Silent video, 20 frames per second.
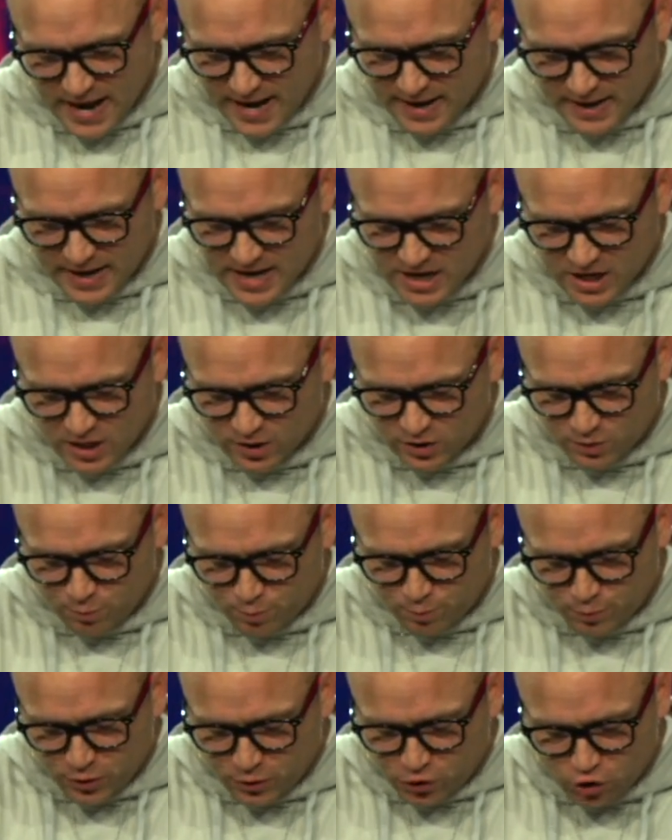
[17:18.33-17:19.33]
and he
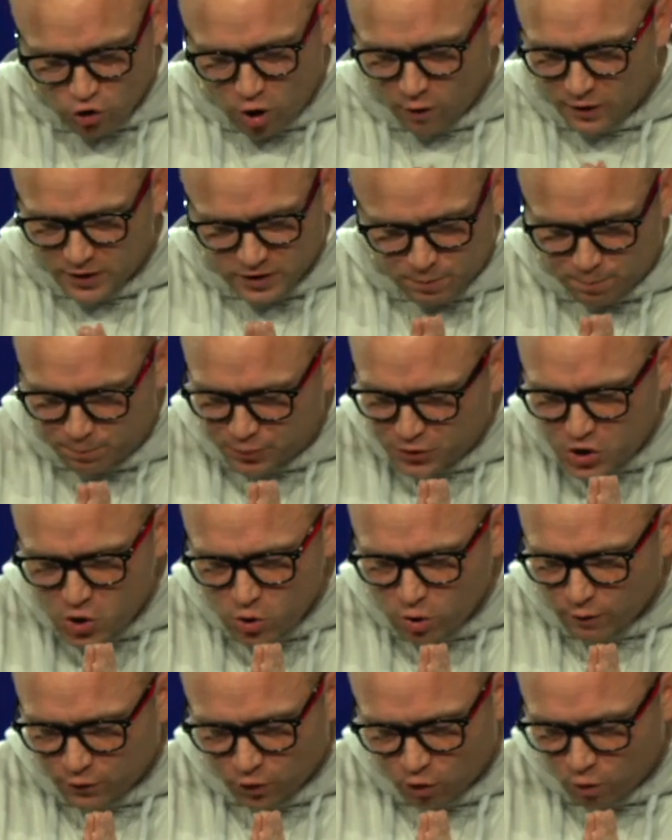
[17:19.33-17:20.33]
could be, draw this
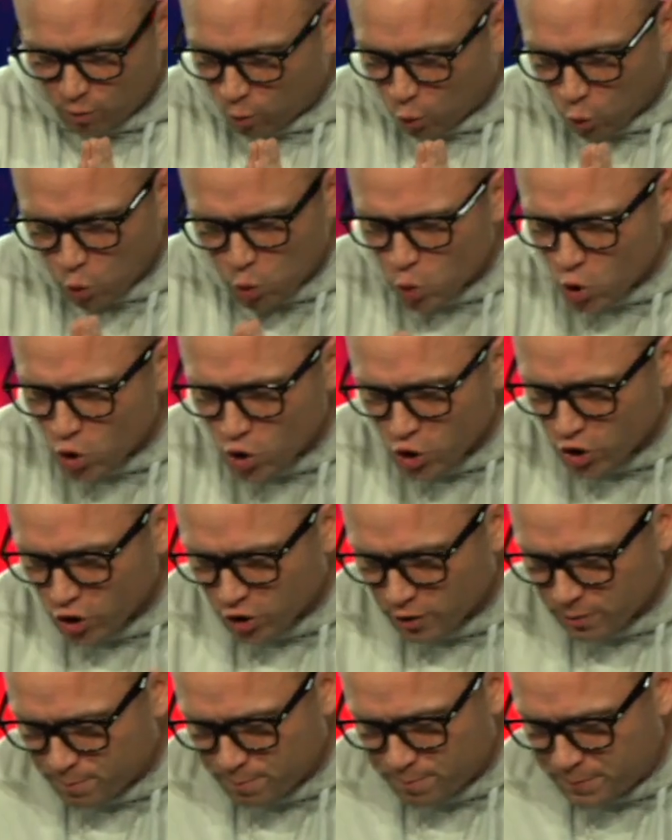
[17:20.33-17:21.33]
beautiful
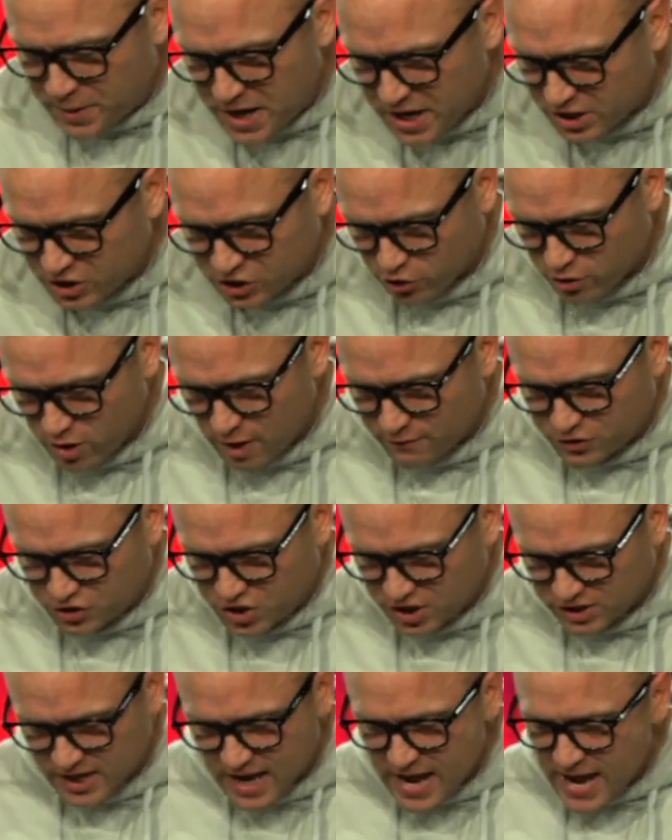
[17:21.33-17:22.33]
word picture of
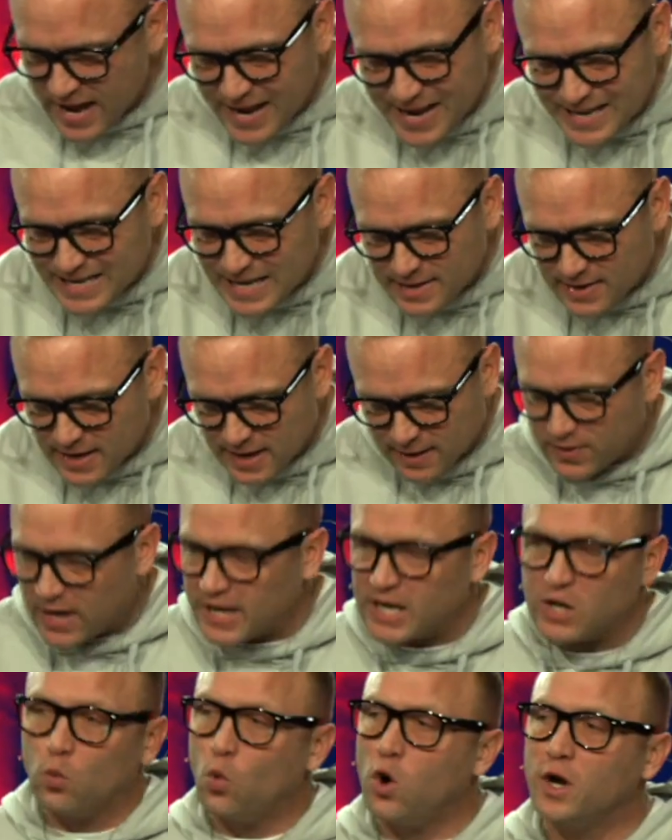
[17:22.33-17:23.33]
just anything that
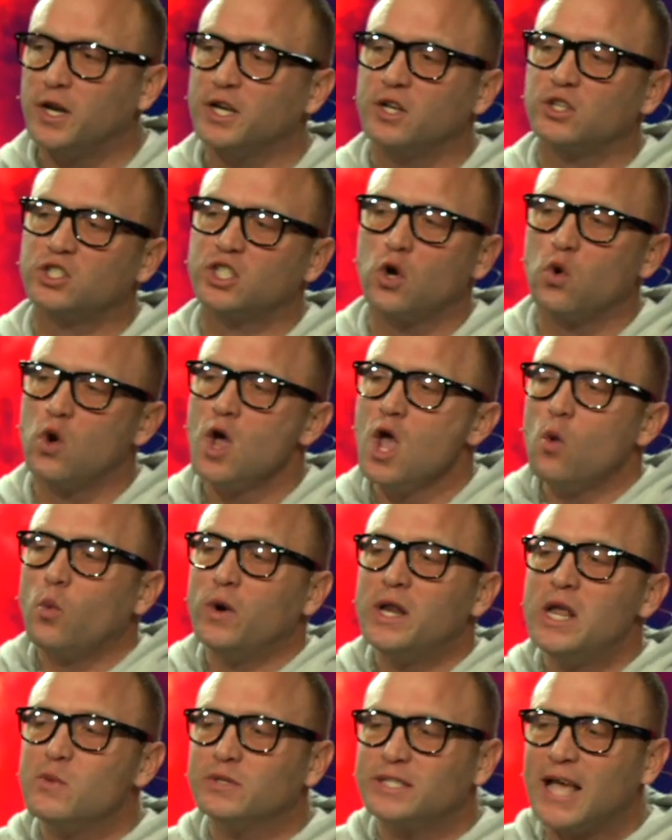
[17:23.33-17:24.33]
he wanted. And so
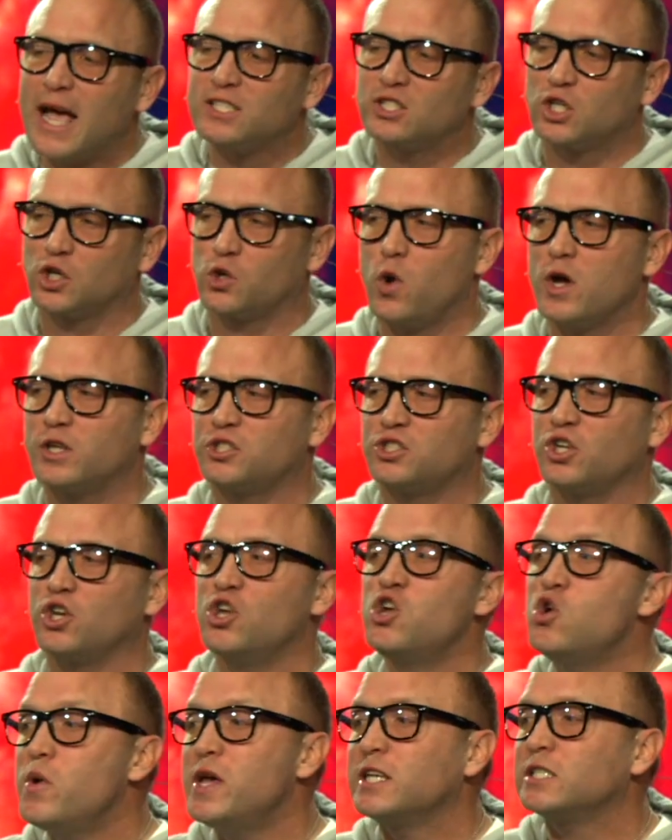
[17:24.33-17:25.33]
when he was asked the question,
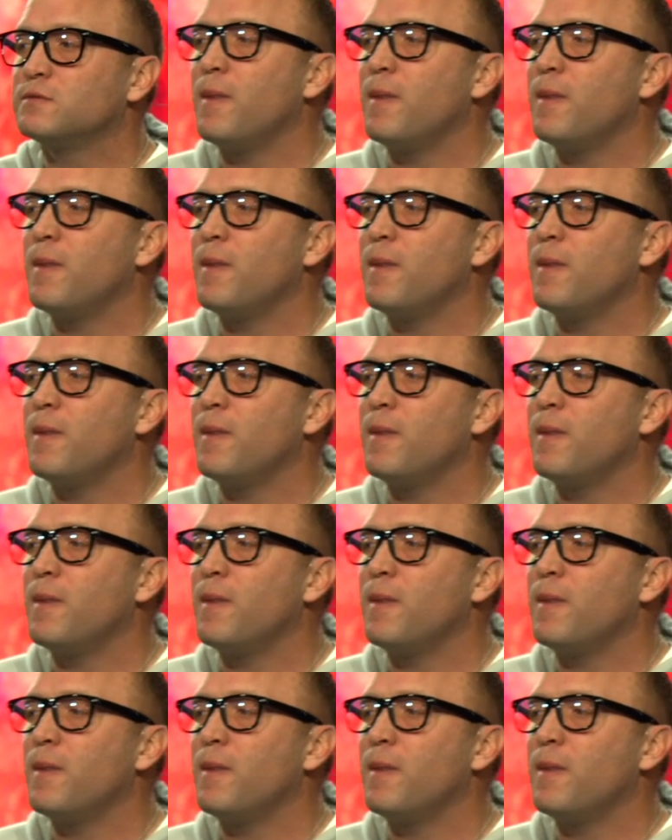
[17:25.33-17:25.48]
who is